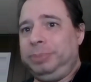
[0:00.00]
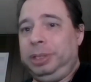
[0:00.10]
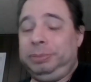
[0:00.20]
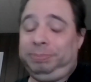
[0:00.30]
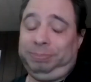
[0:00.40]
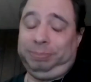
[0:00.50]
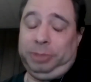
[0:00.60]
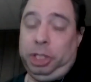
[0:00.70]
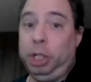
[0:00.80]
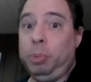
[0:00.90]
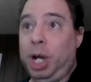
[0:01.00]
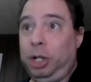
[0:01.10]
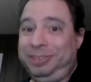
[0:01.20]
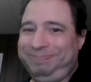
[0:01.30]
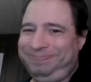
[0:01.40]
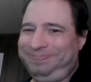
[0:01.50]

But you will.